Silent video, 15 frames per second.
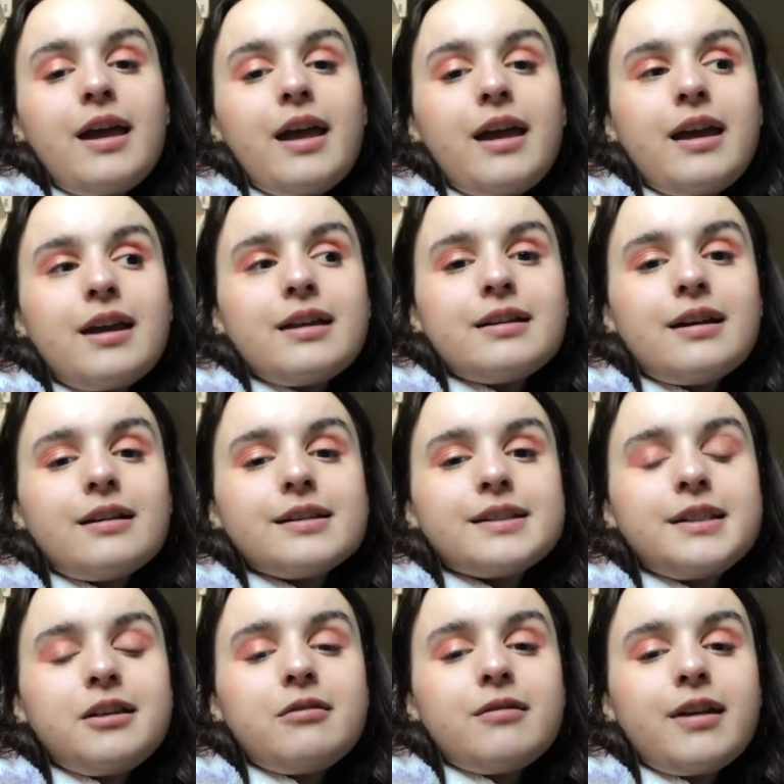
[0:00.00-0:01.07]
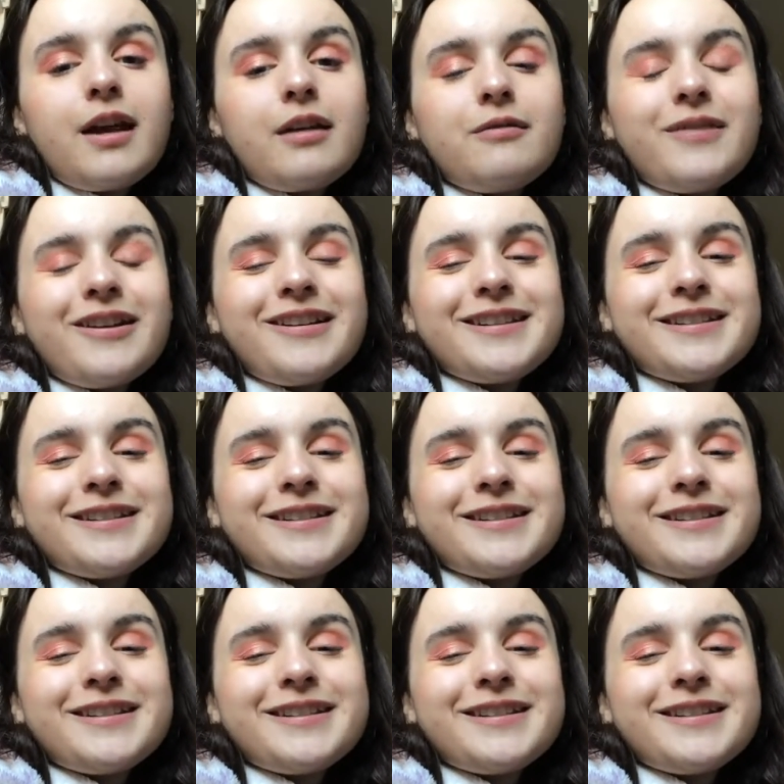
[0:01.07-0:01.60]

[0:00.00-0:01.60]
and I'll see you again very